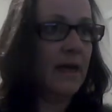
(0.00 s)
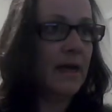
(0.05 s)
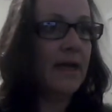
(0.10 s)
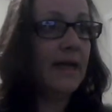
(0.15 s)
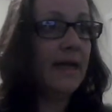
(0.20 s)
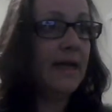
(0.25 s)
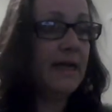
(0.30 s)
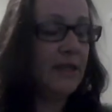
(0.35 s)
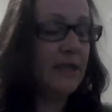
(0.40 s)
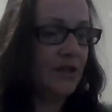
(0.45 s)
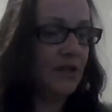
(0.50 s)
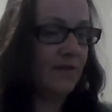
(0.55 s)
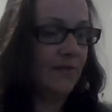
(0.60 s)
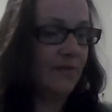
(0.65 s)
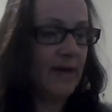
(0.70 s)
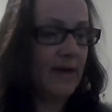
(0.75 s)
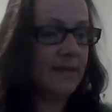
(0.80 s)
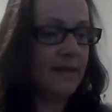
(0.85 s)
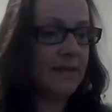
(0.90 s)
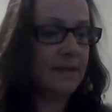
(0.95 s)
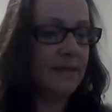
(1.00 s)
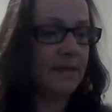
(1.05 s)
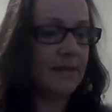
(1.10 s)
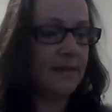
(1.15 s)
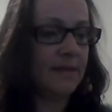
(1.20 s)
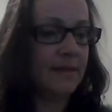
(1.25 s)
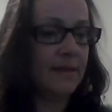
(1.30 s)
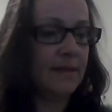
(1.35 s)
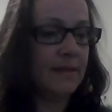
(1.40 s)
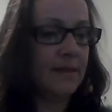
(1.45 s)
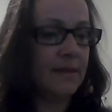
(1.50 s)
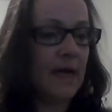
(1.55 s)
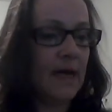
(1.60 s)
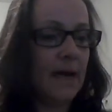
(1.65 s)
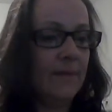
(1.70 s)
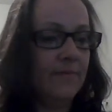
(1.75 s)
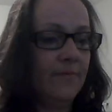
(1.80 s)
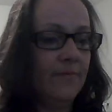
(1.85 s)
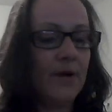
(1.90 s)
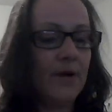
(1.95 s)
Each event
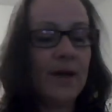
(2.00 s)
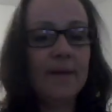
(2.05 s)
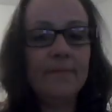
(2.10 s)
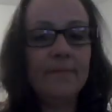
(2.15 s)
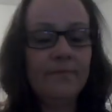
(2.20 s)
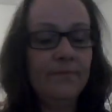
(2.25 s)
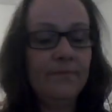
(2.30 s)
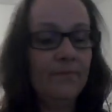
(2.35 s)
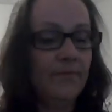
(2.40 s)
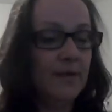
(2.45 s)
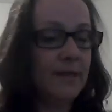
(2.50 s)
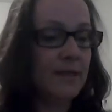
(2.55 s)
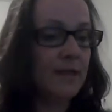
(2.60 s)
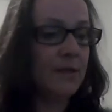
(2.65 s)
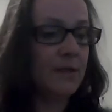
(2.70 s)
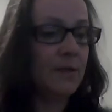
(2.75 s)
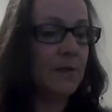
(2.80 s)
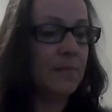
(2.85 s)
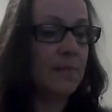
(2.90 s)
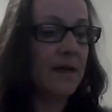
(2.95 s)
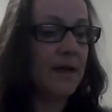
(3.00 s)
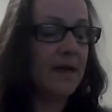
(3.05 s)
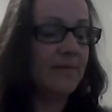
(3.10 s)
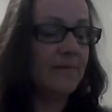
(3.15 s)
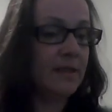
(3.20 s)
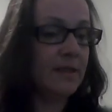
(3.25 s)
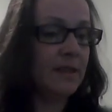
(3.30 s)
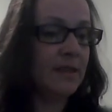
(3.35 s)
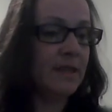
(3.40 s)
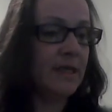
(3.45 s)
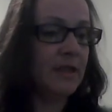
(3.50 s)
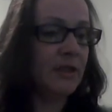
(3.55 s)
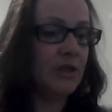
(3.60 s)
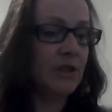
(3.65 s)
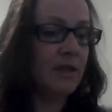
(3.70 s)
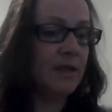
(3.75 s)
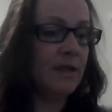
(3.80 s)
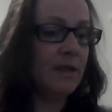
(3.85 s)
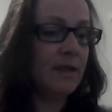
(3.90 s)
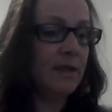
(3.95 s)
time frame, physical
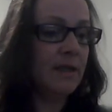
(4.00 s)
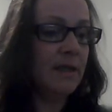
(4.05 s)
manifestation,